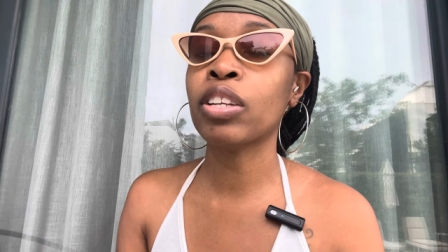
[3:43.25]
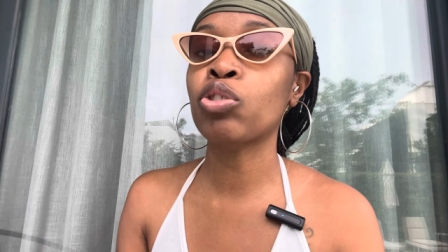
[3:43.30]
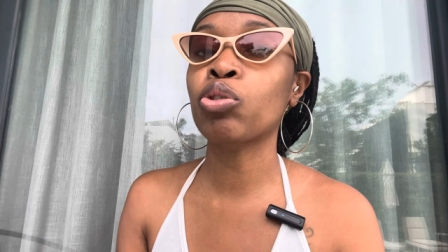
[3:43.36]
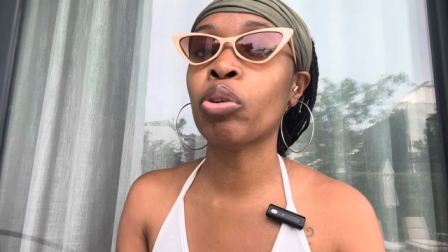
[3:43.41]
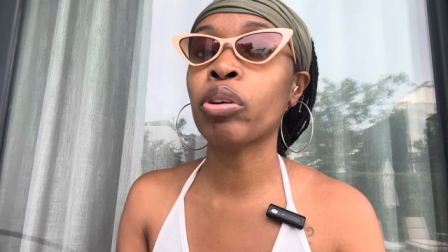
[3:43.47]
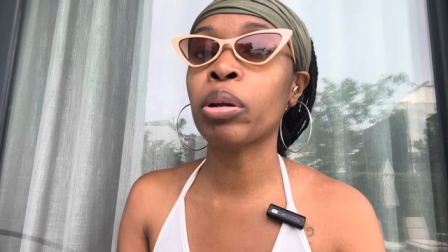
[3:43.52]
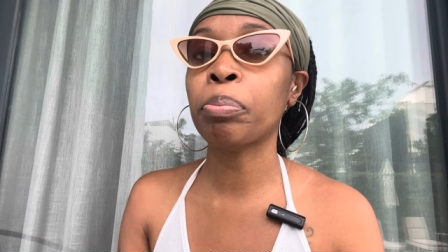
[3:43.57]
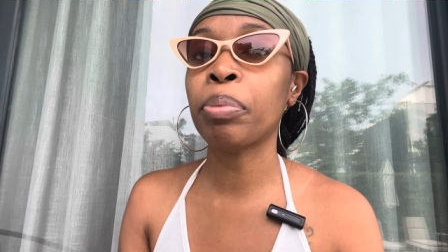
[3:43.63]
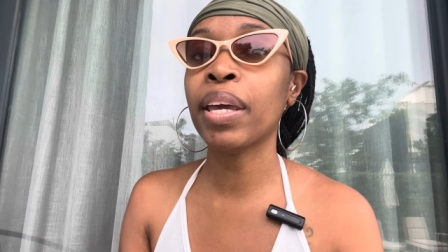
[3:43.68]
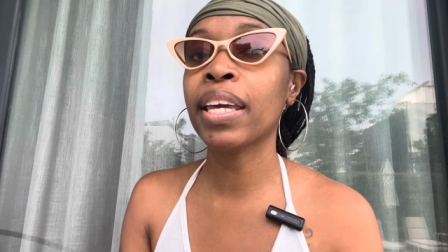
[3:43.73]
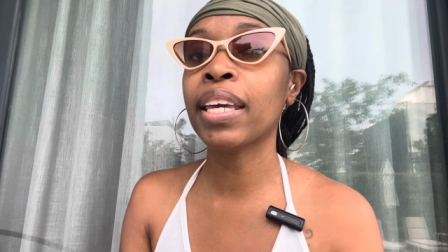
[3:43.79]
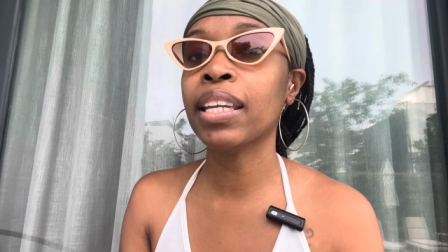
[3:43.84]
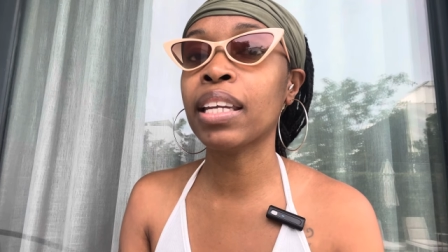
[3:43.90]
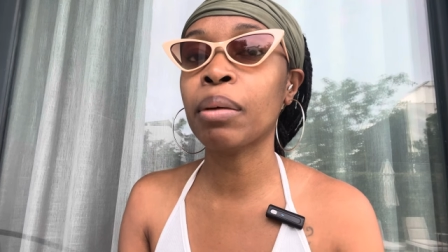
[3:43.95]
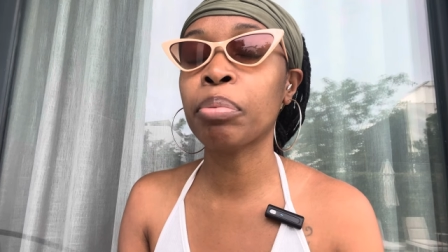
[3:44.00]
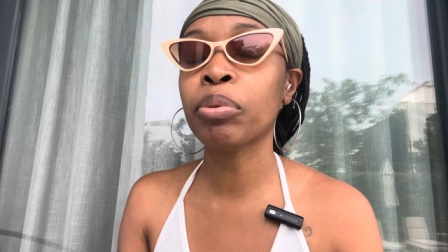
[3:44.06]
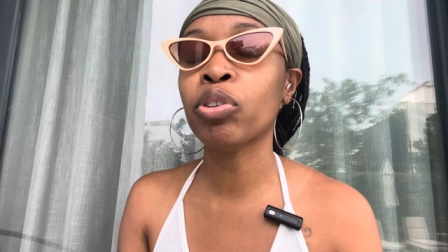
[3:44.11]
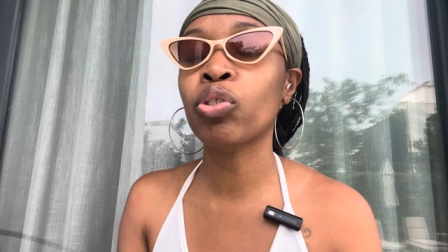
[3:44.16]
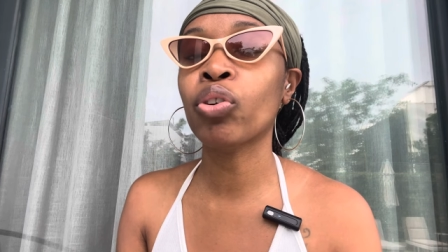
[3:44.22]
that you're going to pick it
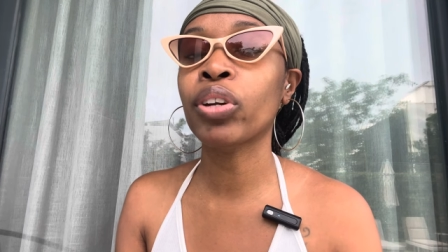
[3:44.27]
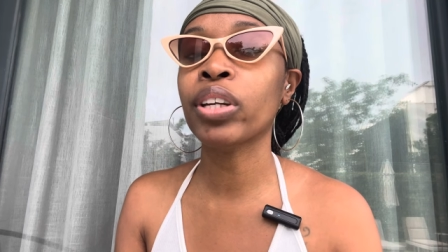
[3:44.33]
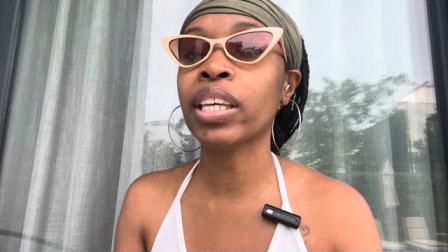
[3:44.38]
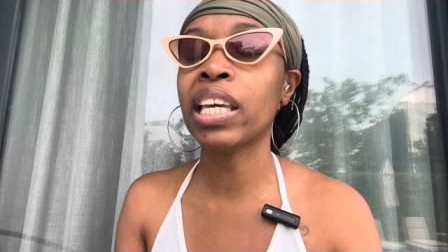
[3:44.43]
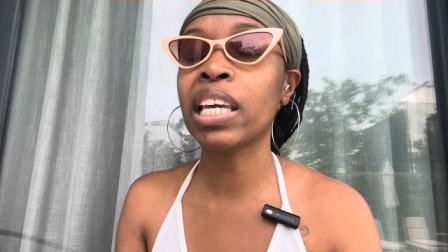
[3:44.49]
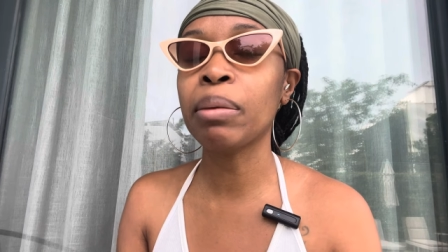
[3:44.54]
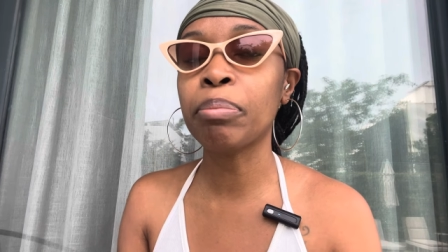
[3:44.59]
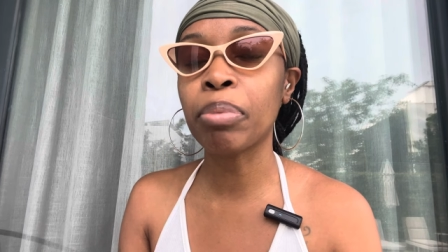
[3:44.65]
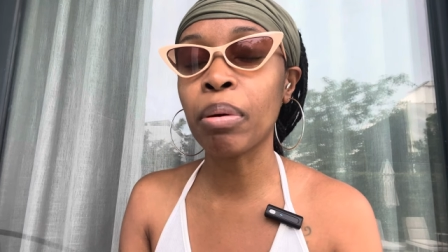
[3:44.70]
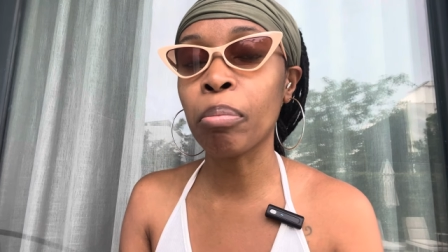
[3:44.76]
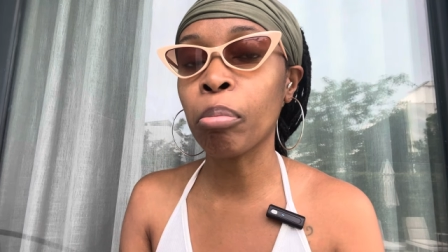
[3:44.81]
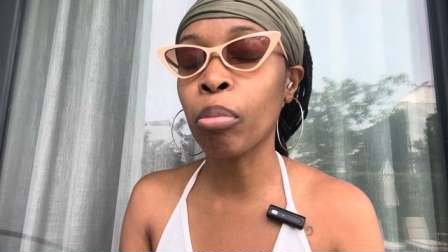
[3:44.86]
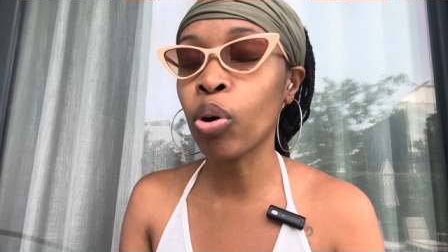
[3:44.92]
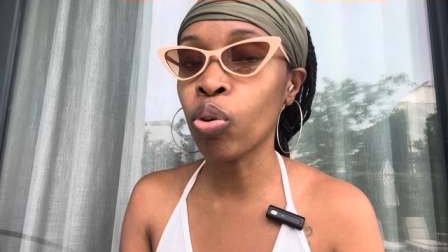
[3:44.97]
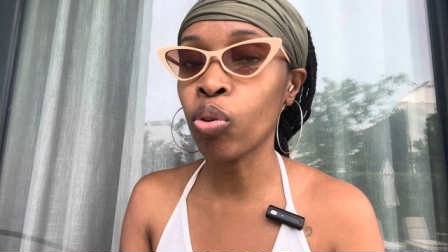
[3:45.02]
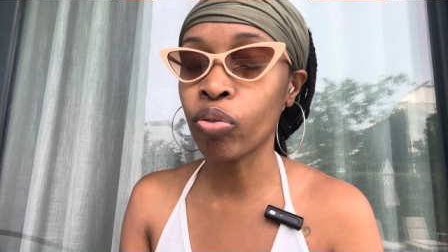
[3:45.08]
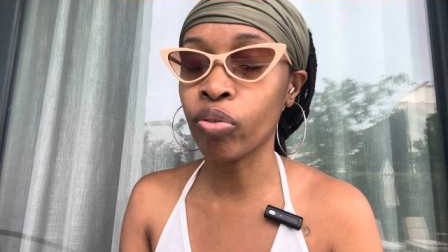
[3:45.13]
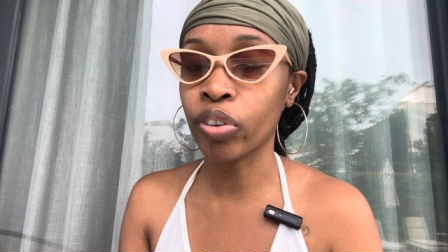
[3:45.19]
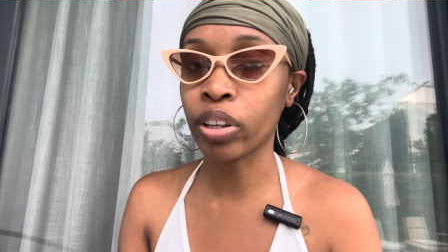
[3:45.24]
up and you're going to keep it
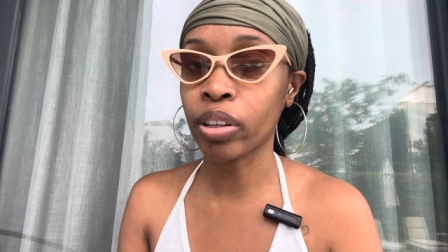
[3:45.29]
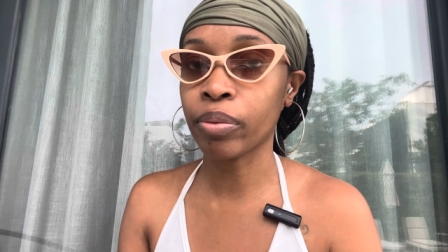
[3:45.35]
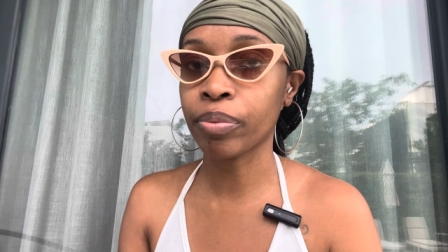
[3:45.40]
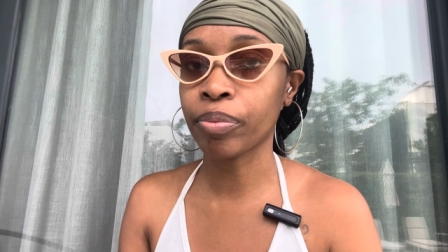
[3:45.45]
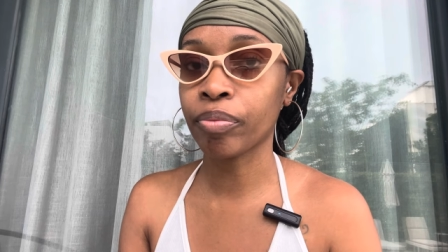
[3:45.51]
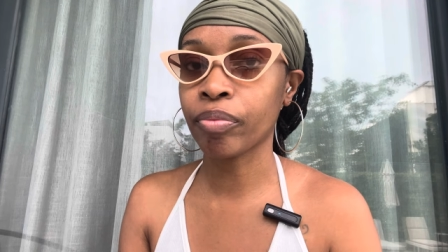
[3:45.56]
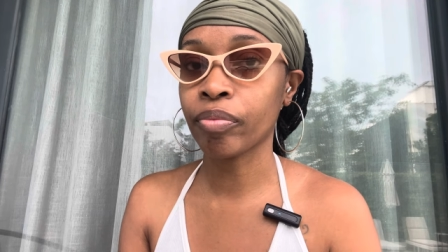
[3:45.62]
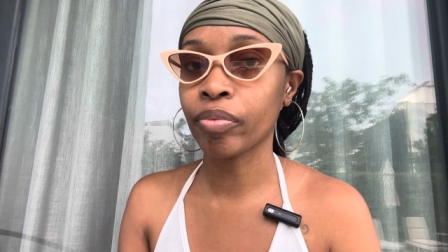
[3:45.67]
moving